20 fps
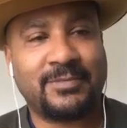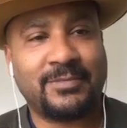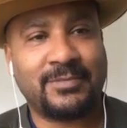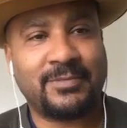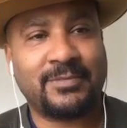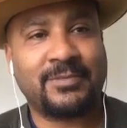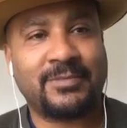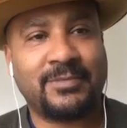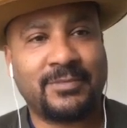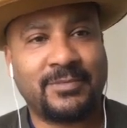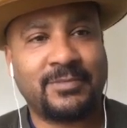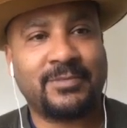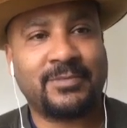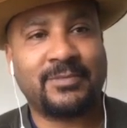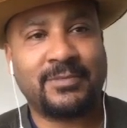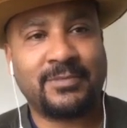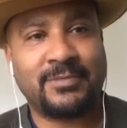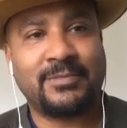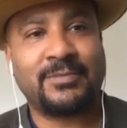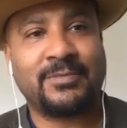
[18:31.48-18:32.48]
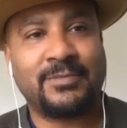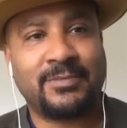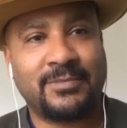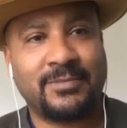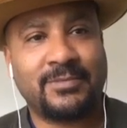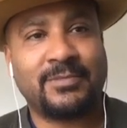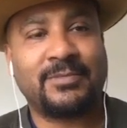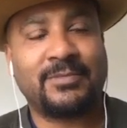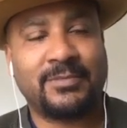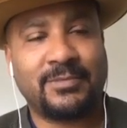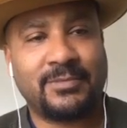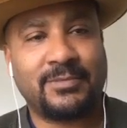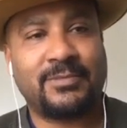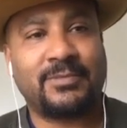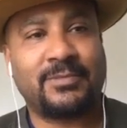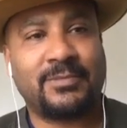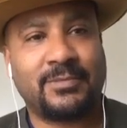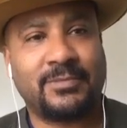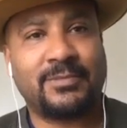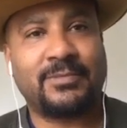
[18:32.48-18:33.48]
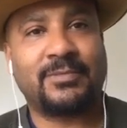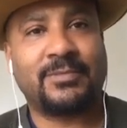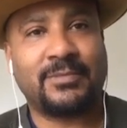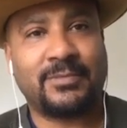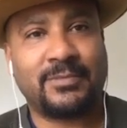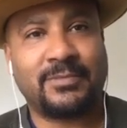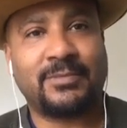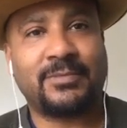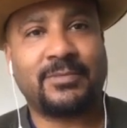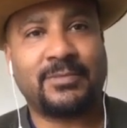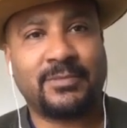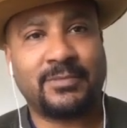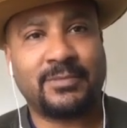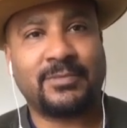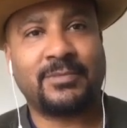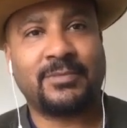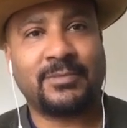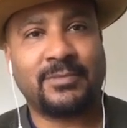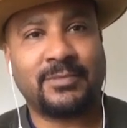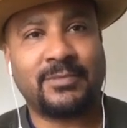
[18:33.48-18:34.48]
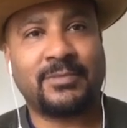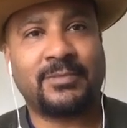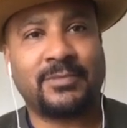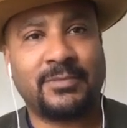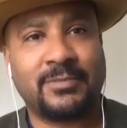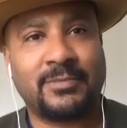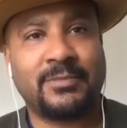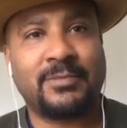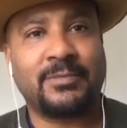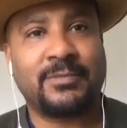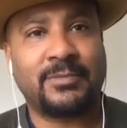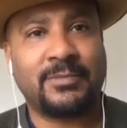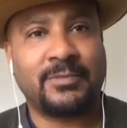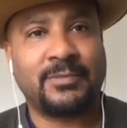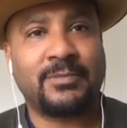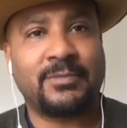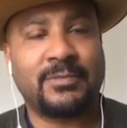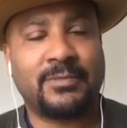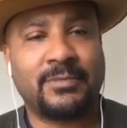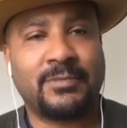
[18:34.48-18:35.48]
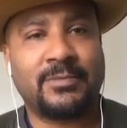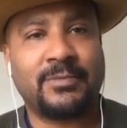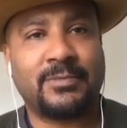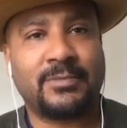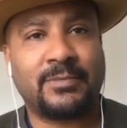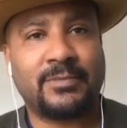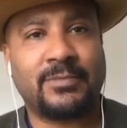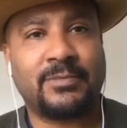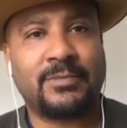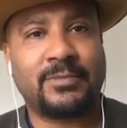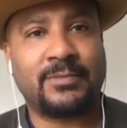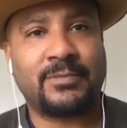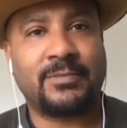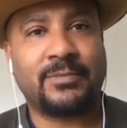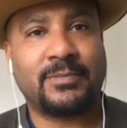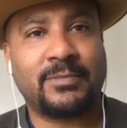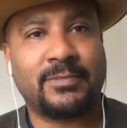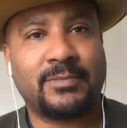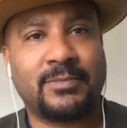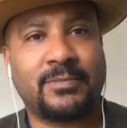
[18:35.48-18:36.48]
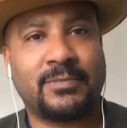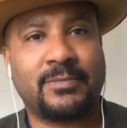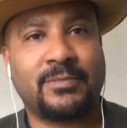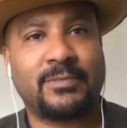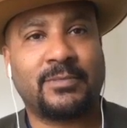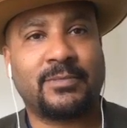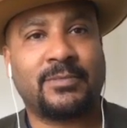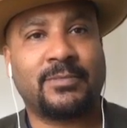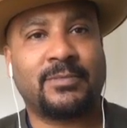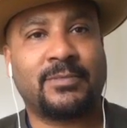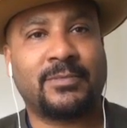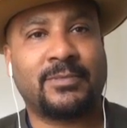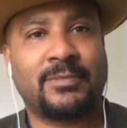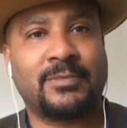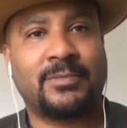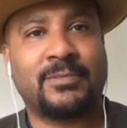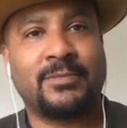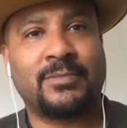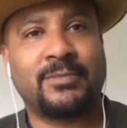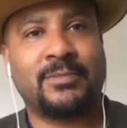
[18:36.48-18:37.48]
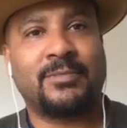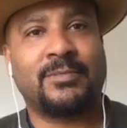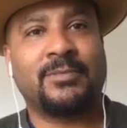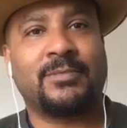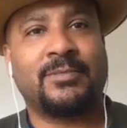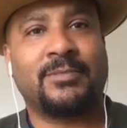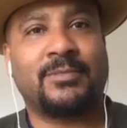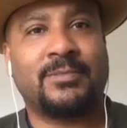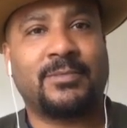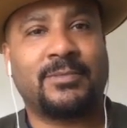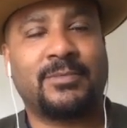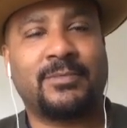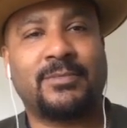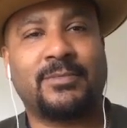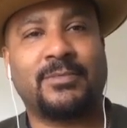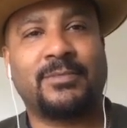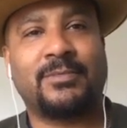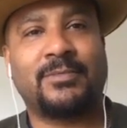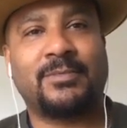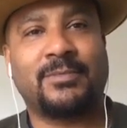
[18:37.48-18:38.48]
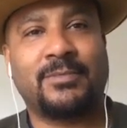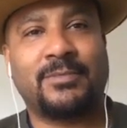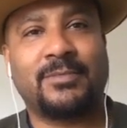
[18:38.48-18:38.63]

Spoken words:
(not speaking)